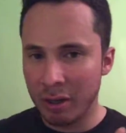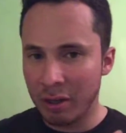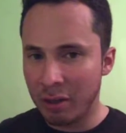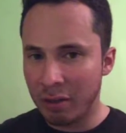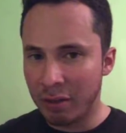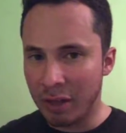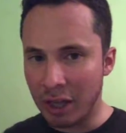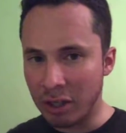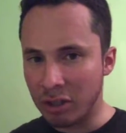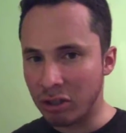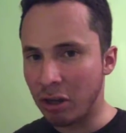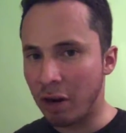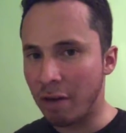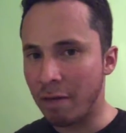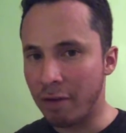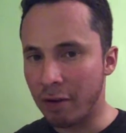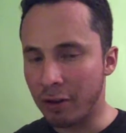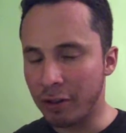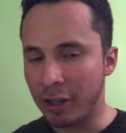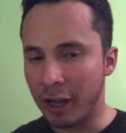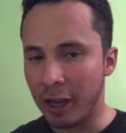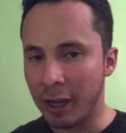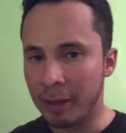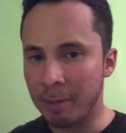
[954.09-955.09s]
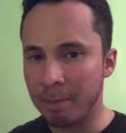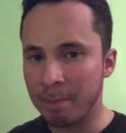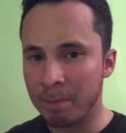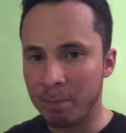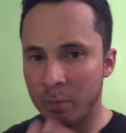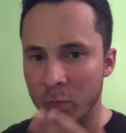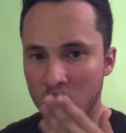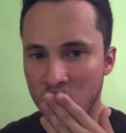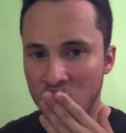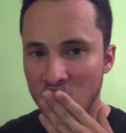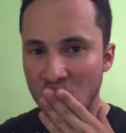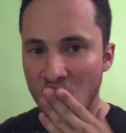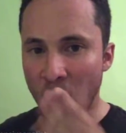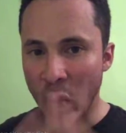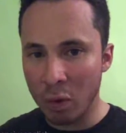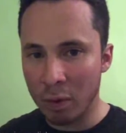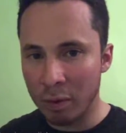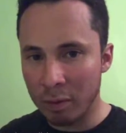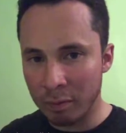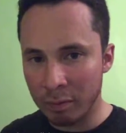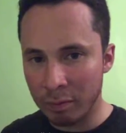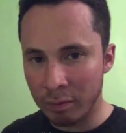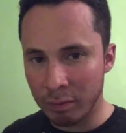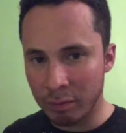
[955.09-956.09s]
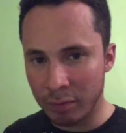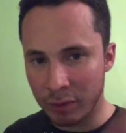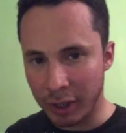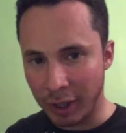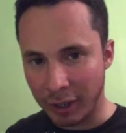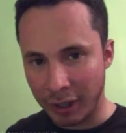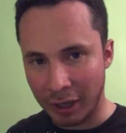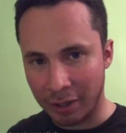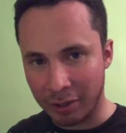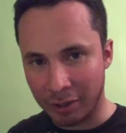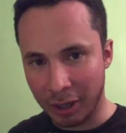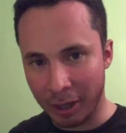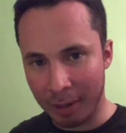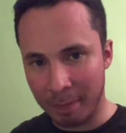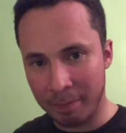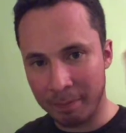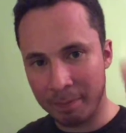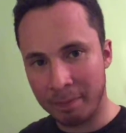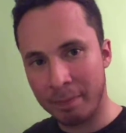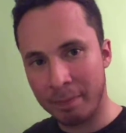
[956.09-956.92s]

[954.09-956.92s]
That's all for today. See you next time.